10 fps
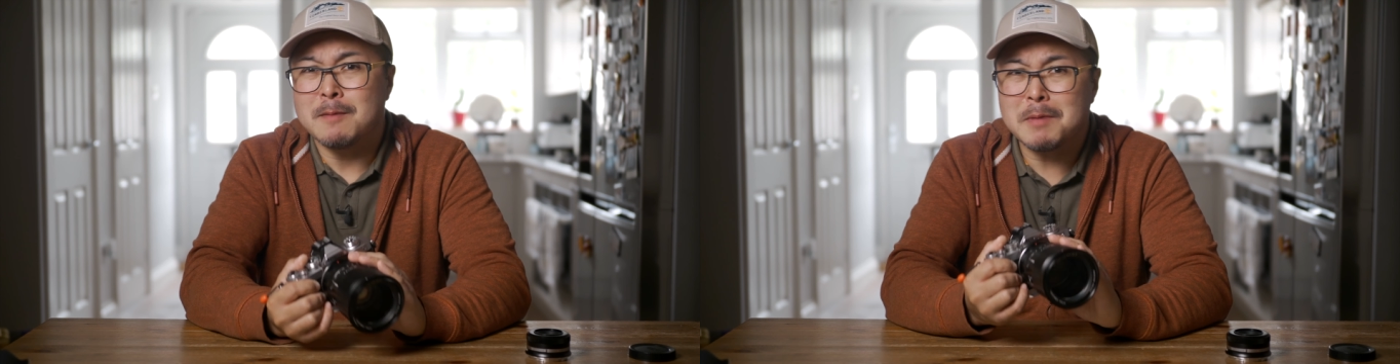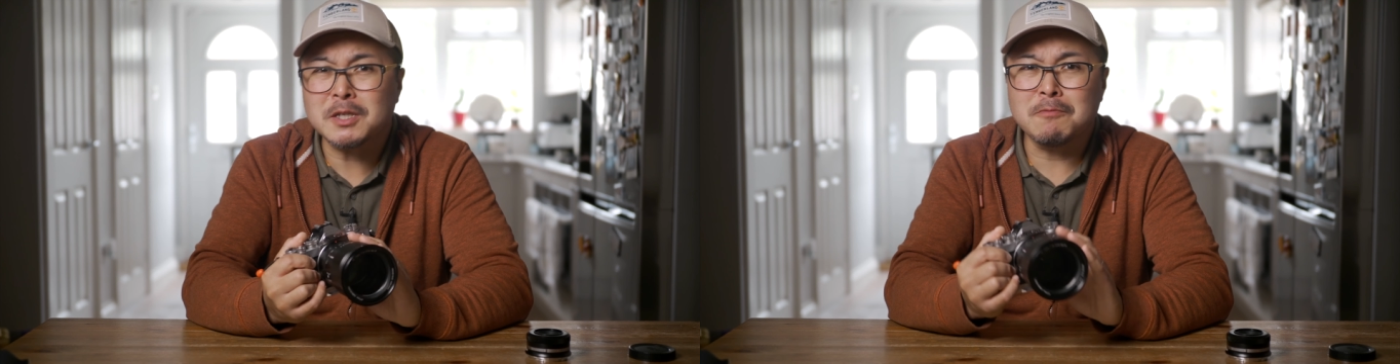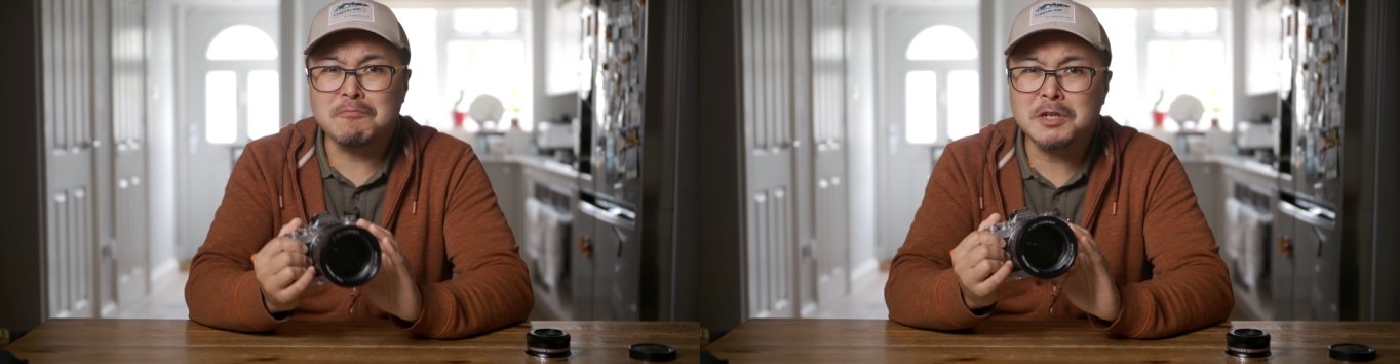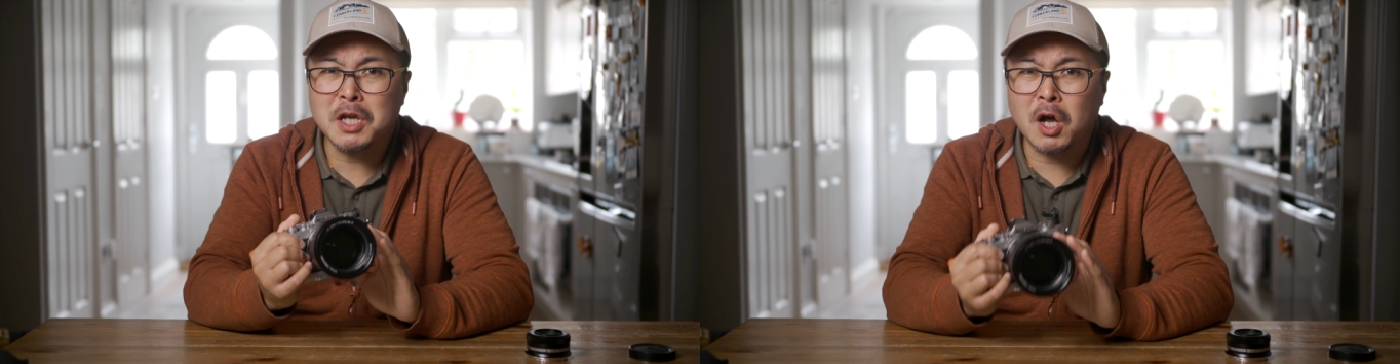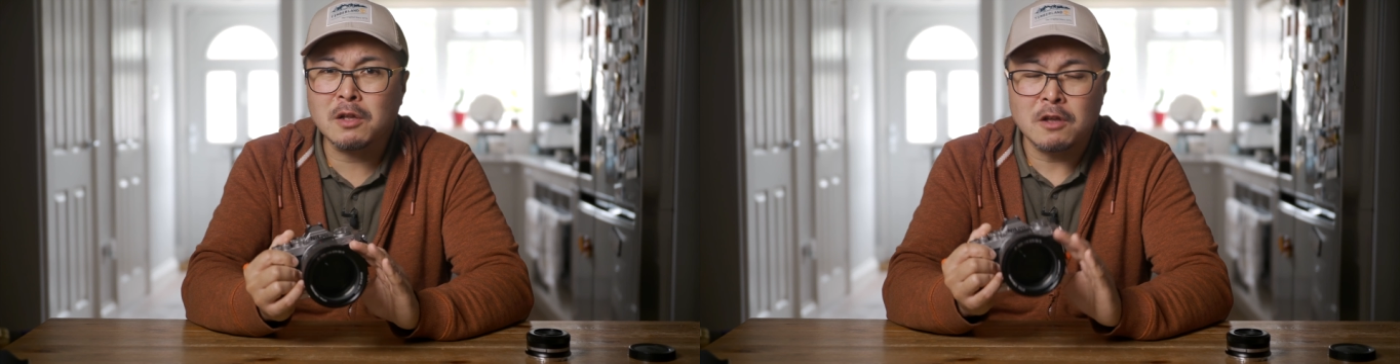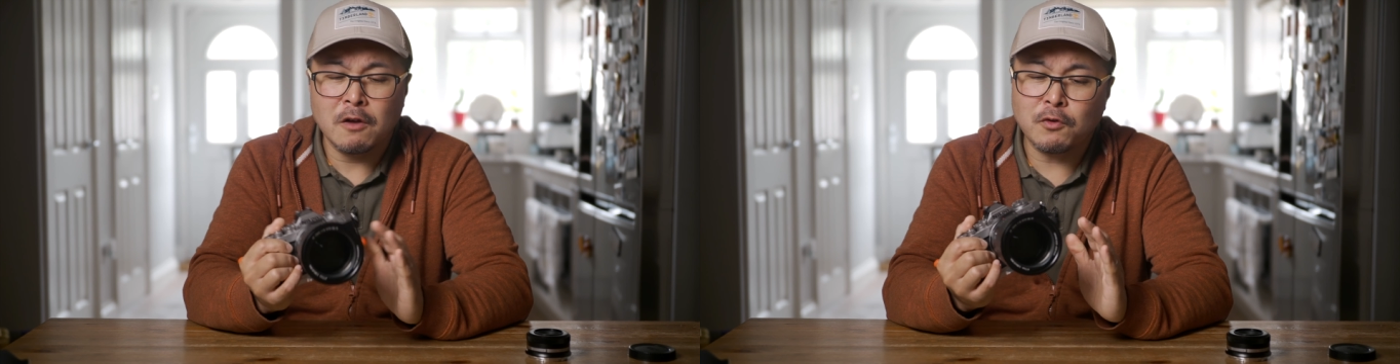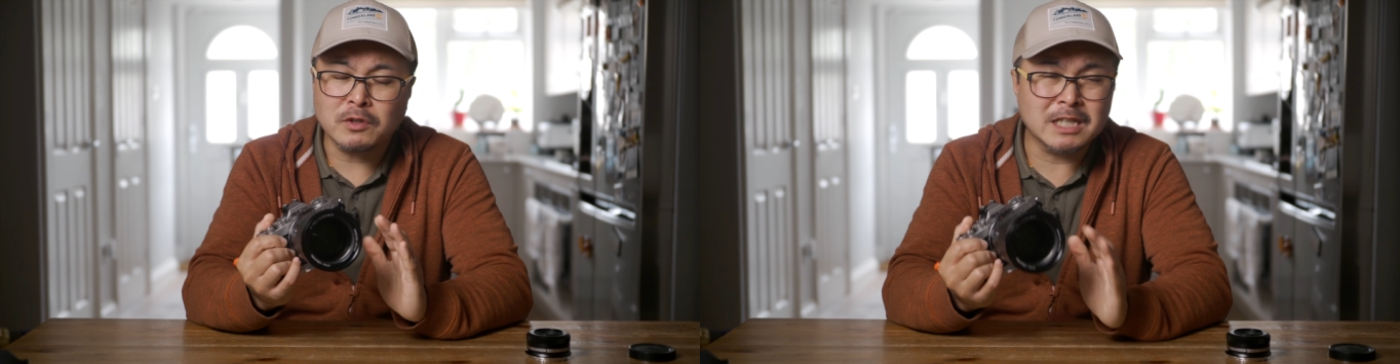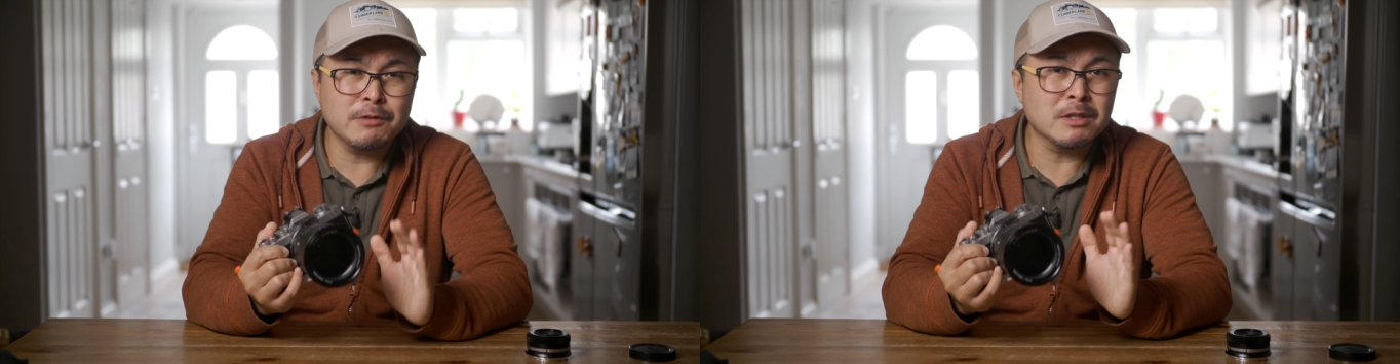makes it really hard for
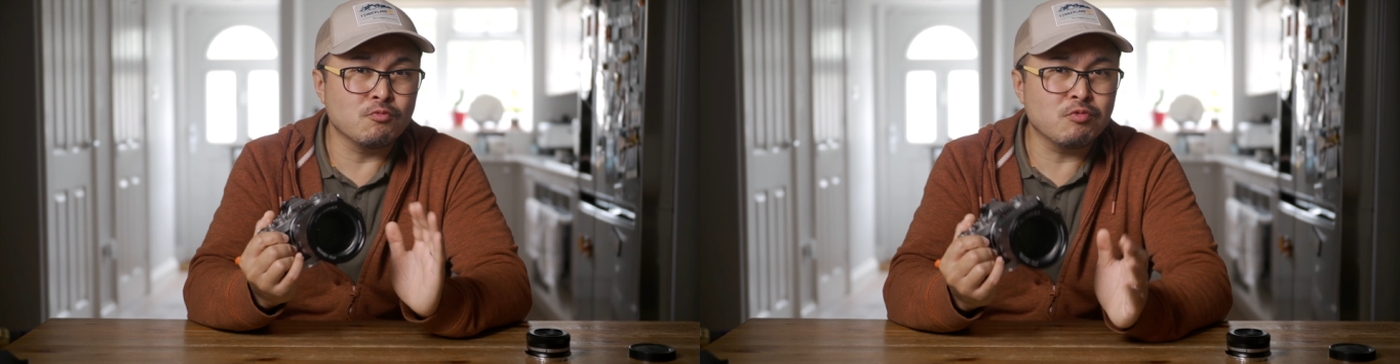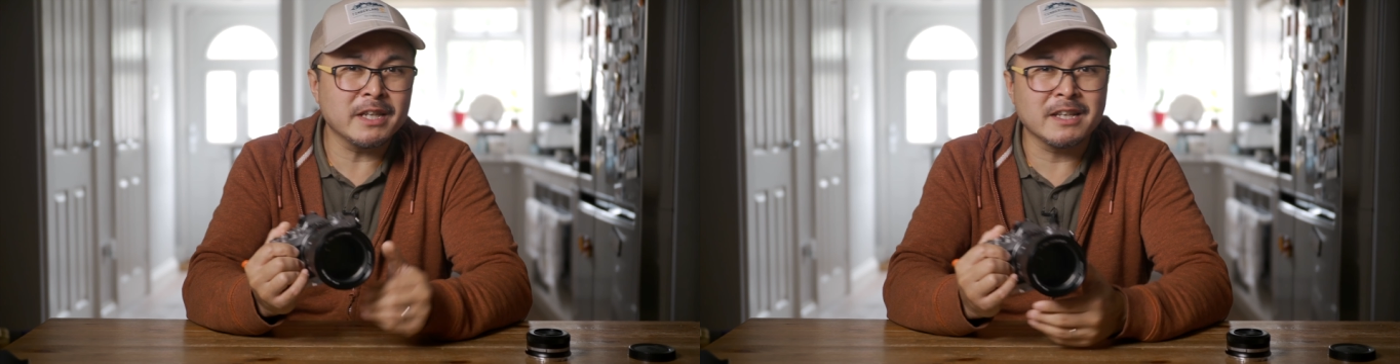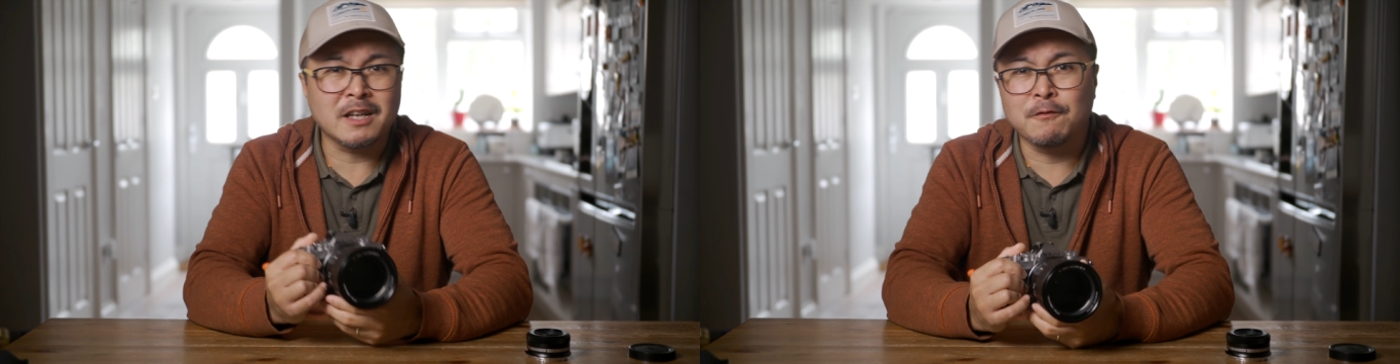serious run and gun